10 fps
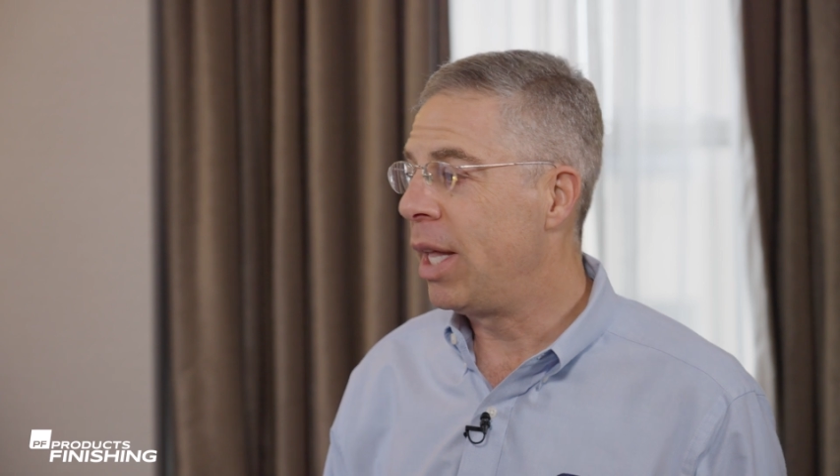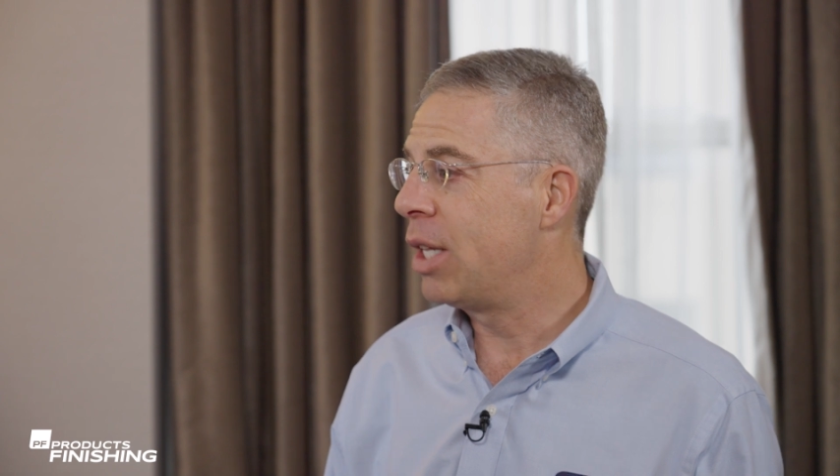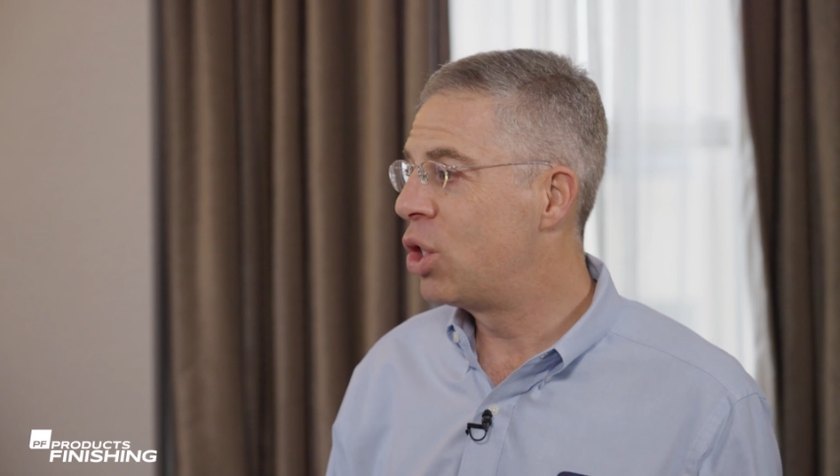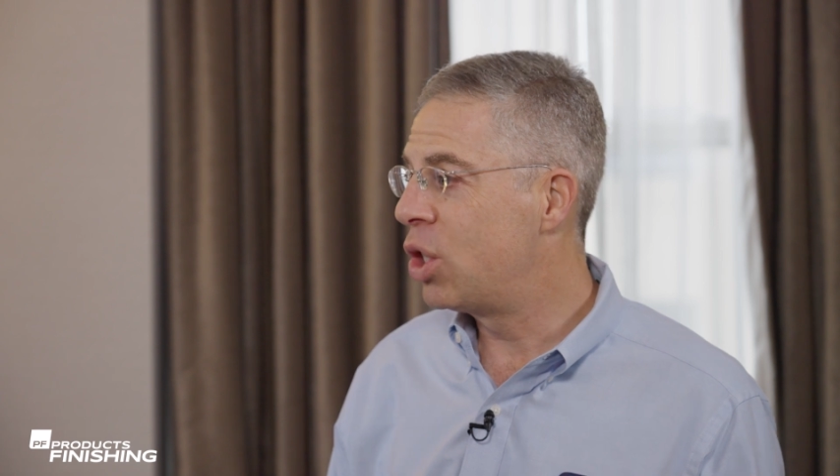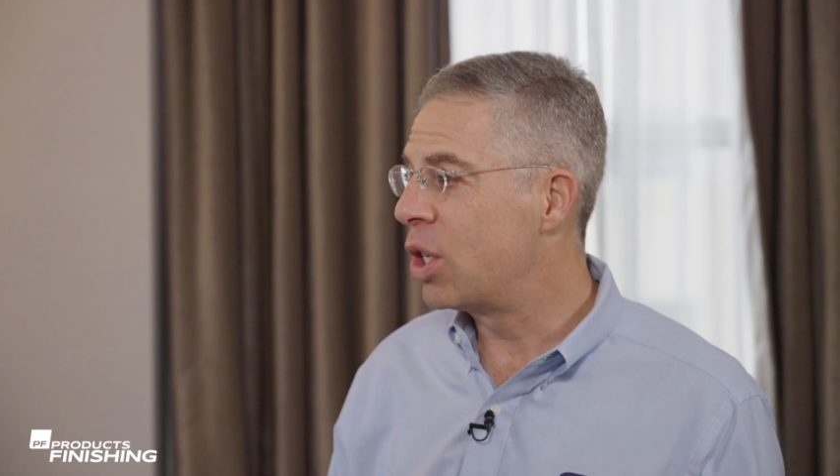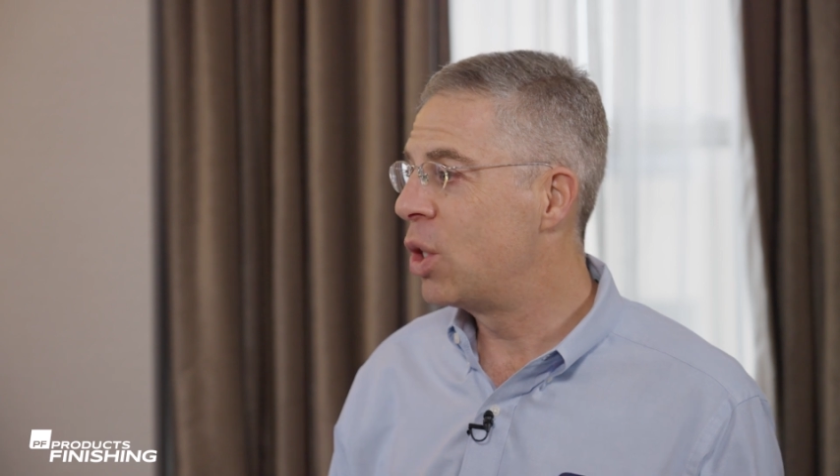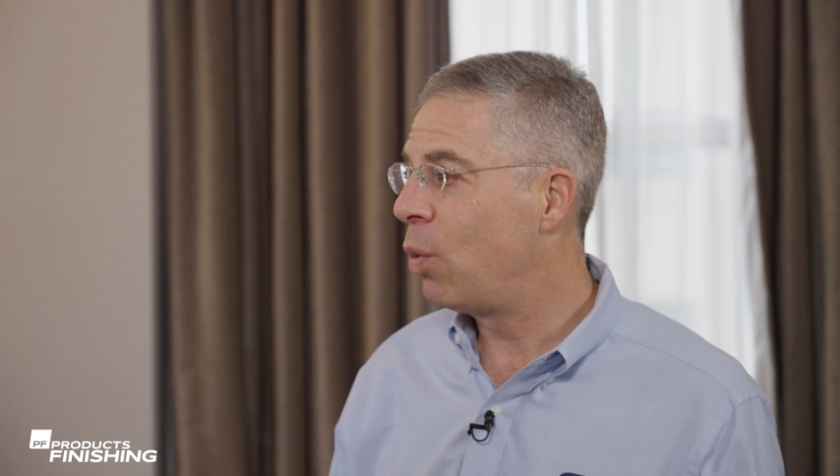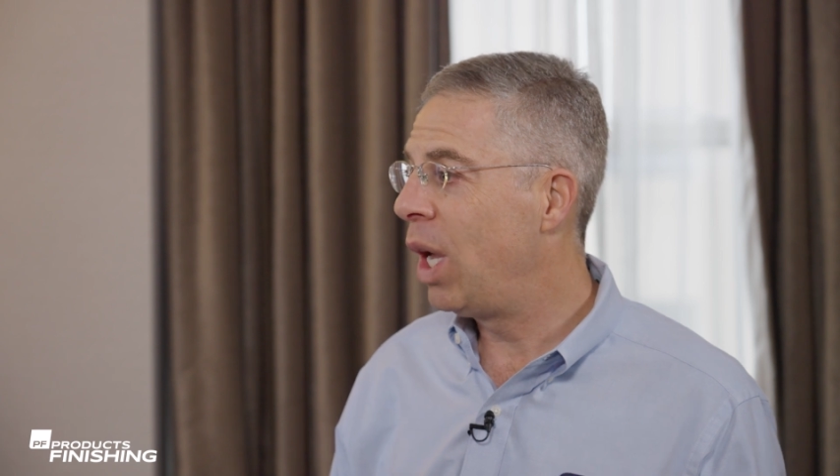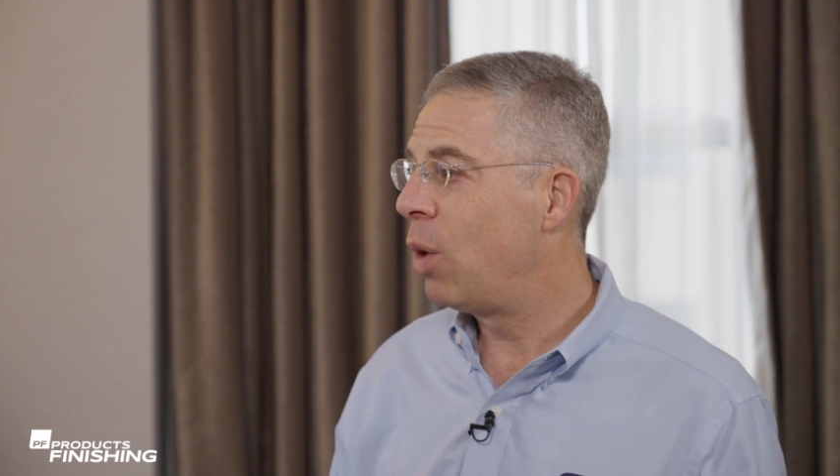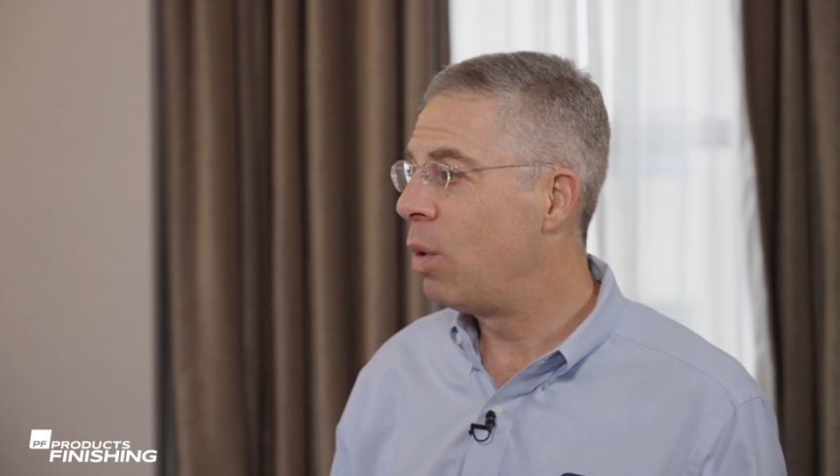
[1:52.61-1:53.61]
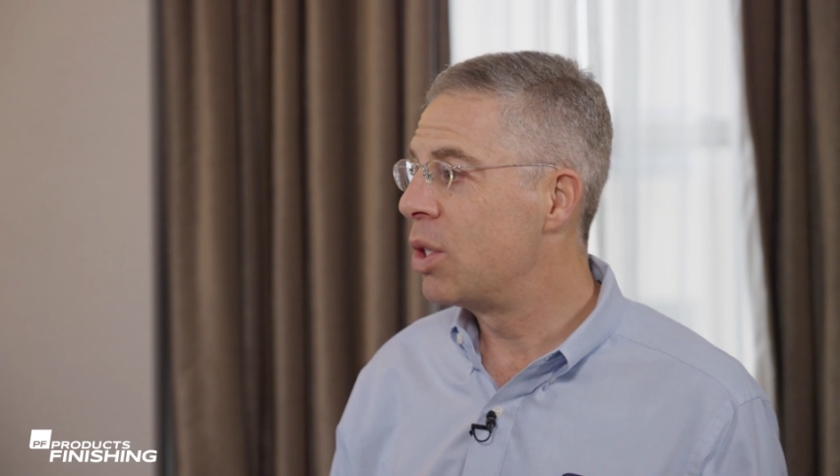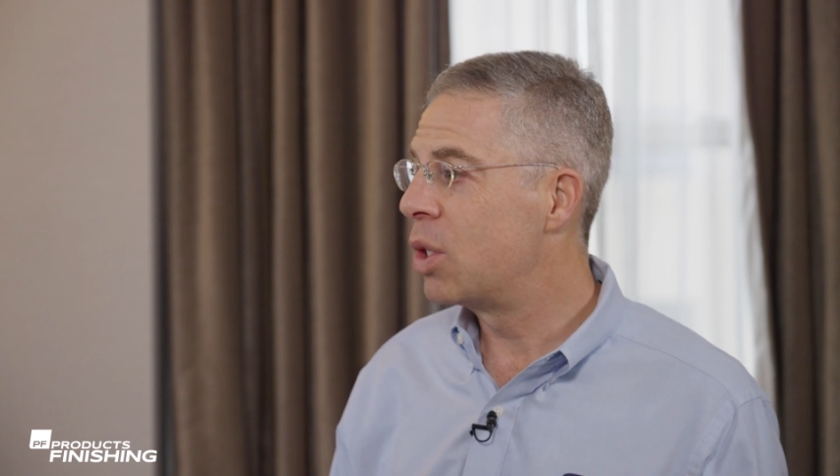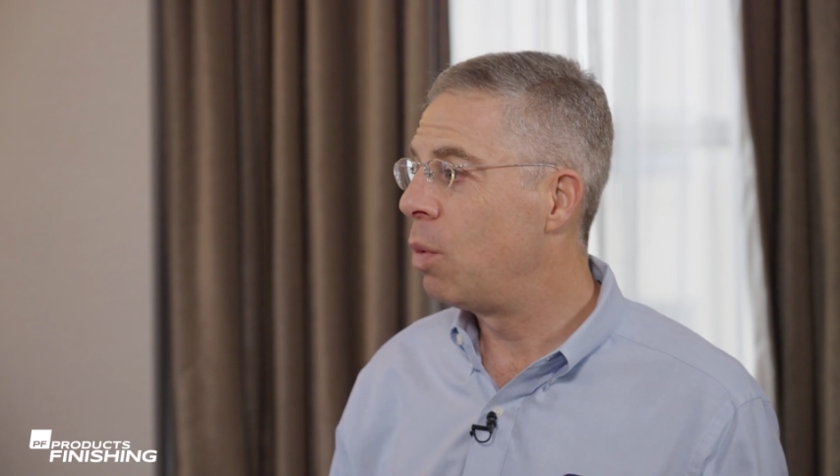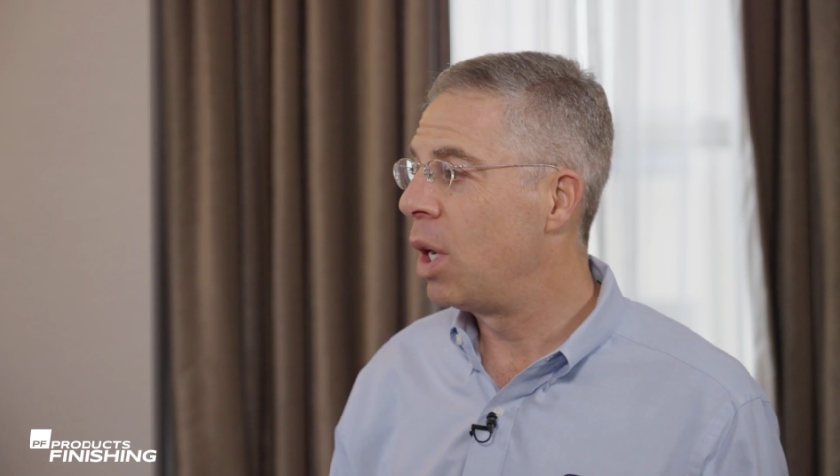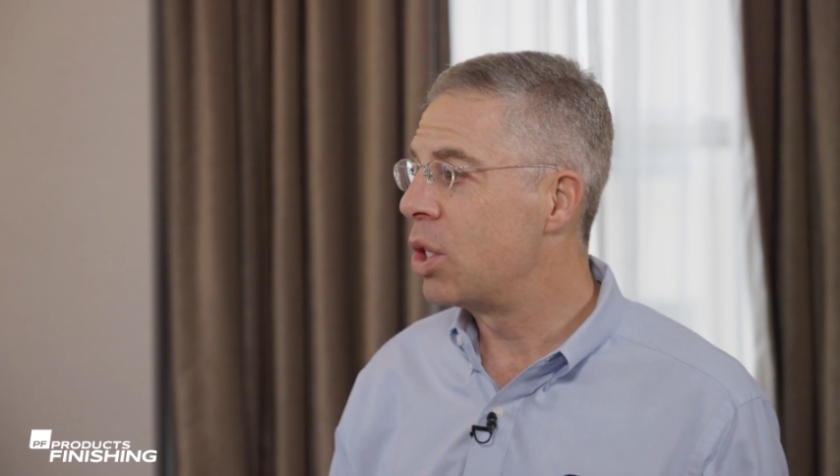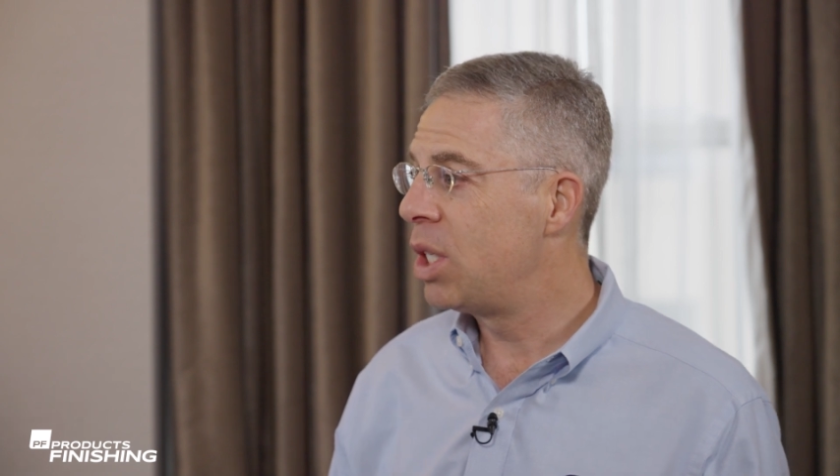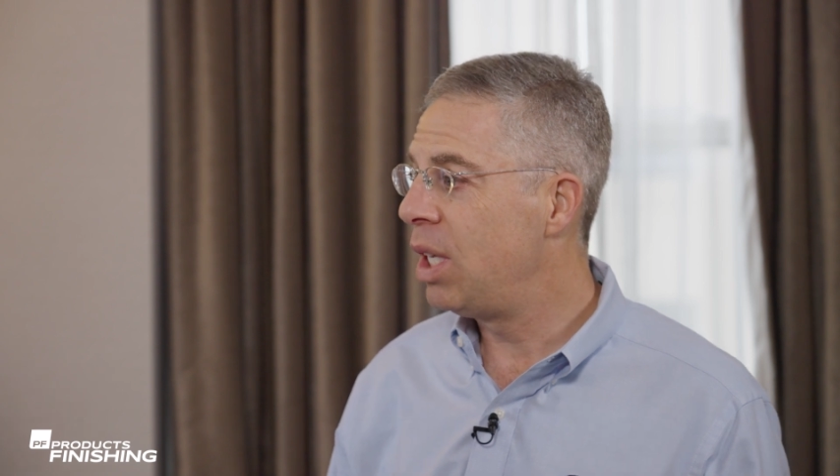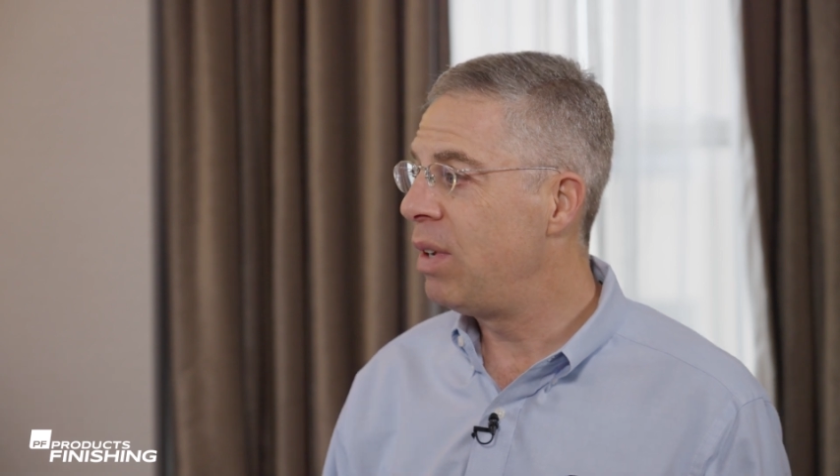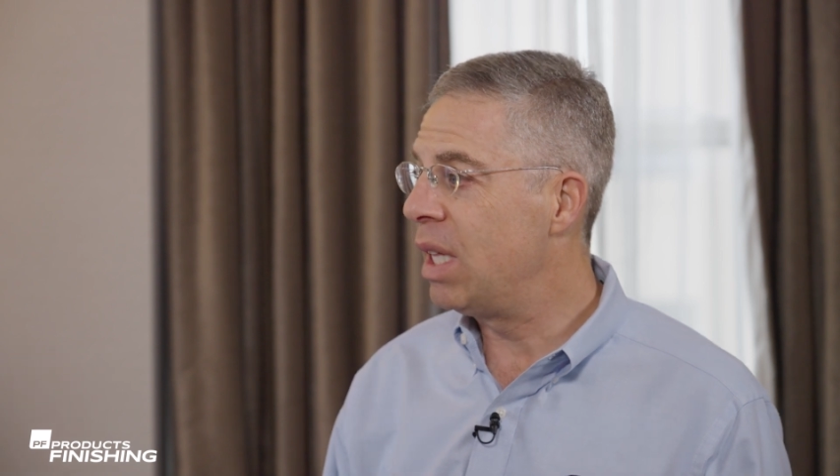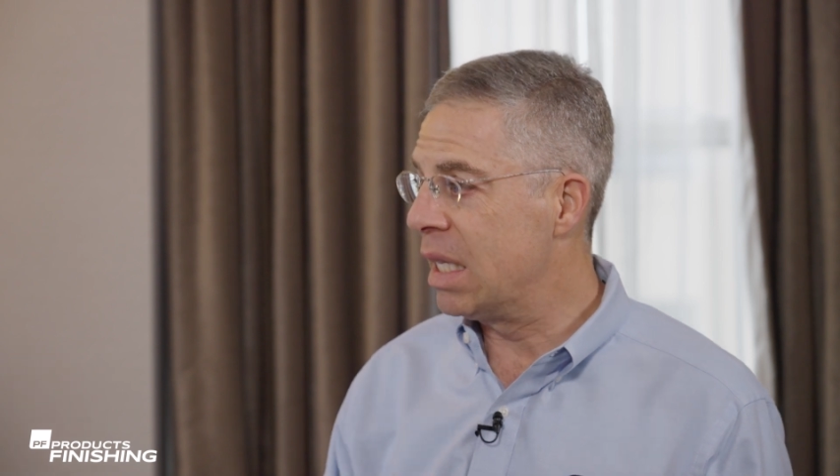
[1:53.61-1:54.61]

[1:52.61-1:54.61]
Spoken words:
That's just the way it was to watch TV.